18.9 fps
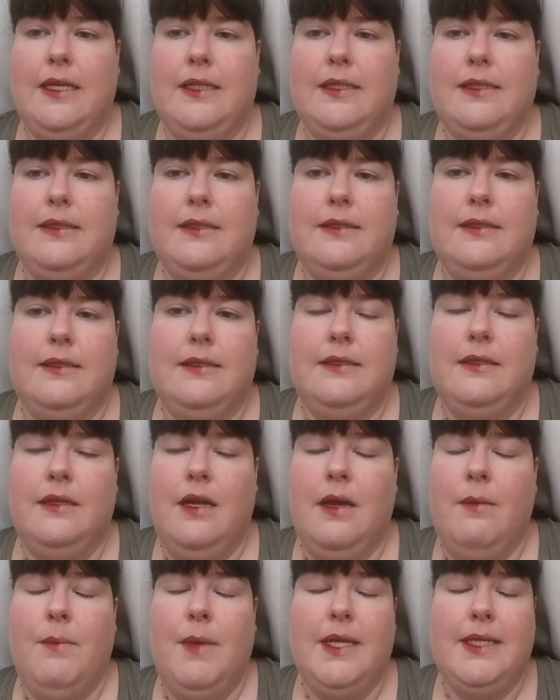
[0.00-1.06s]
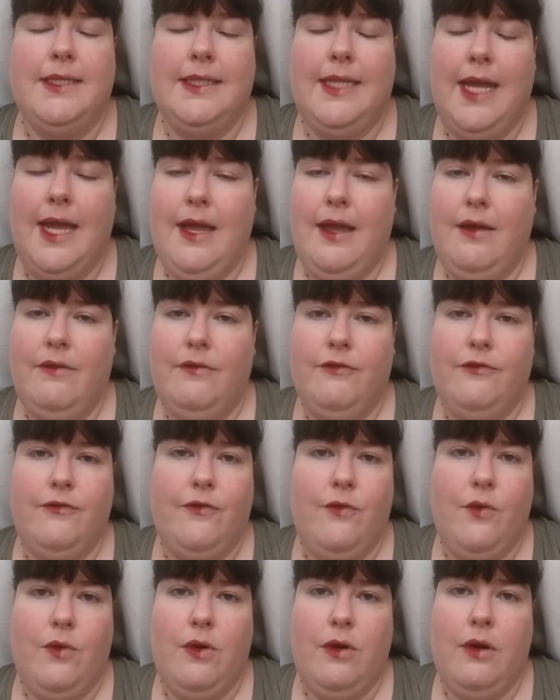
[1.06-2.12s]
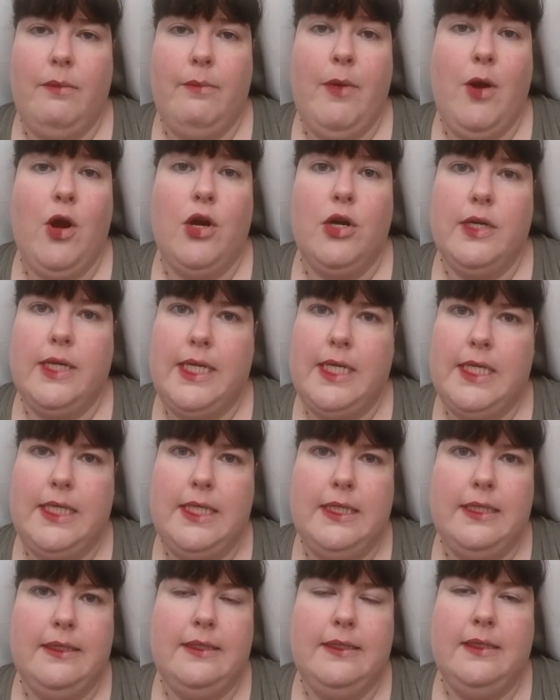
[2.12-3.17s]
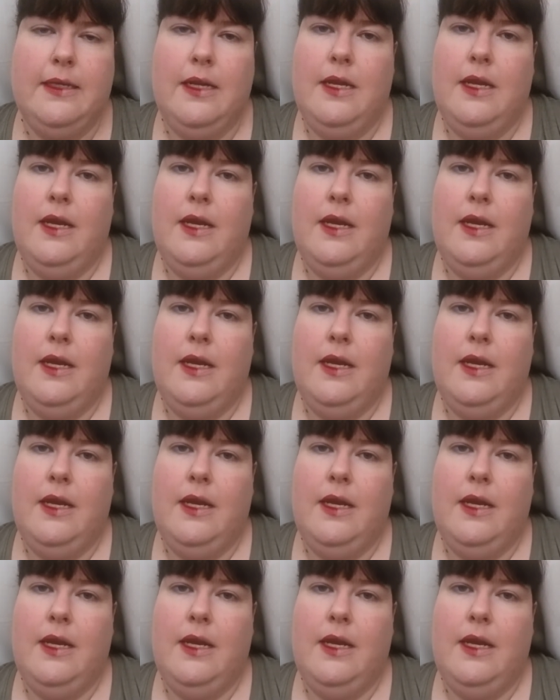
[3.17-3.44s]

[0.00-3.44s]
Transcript: it's a must-have for parties.